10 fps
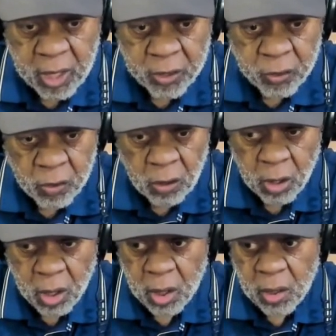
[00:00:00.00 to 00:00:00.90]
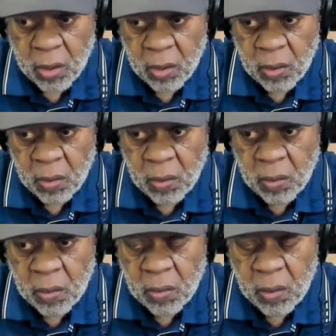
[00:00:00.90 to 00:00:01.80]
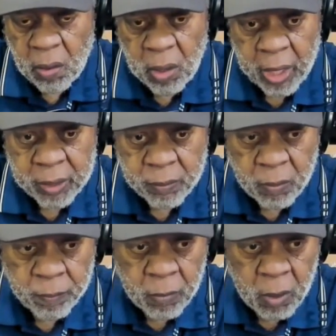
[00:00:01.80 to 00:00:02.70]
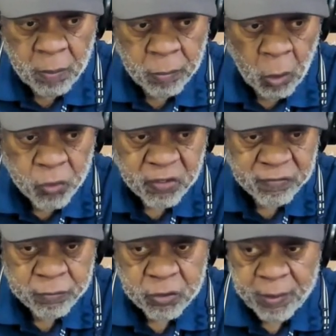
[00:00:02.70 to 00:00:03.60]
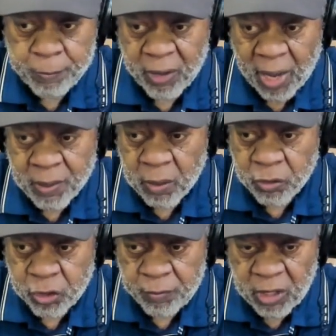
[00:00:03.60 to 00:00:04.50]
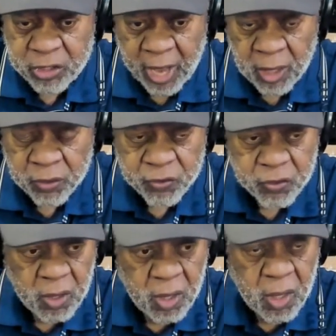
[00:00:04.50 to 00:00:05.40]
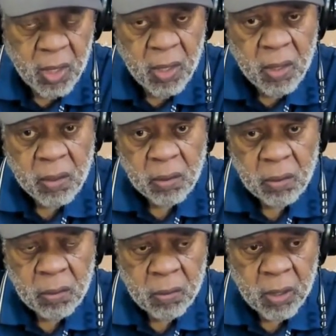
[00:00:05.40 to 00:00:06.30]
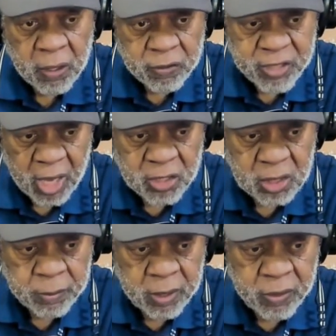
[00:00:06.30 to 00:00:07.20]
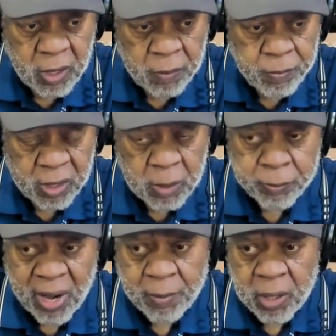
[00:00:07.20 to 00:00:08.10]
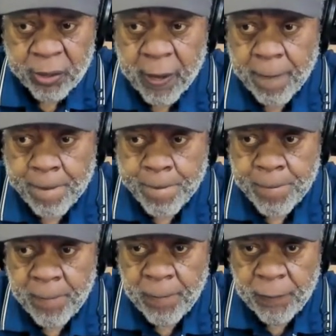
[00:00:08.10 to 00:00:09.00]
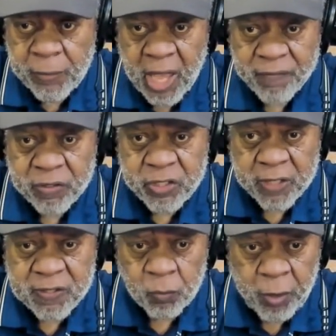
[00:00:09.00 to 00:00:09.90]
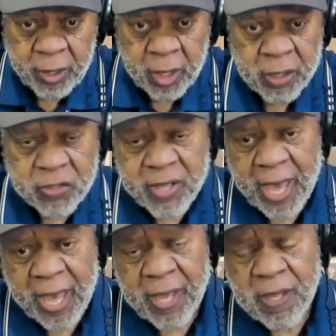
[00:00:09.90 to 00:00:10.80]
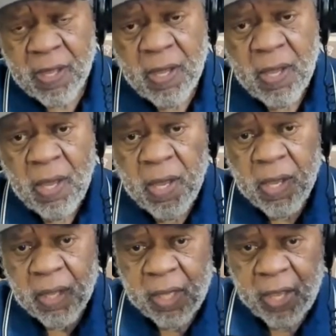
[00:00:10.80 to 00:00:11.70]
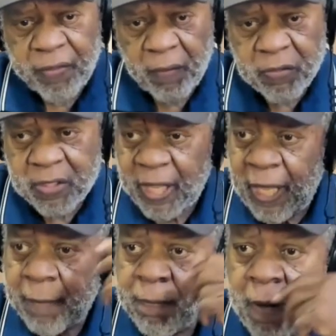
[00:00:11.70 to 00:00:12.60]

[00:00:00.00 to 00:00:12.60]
in New York, and most of them should be primary should be challenged. You're going to challenge them in the in the primary. They have a chance of winning. And this guy, can't think of his name.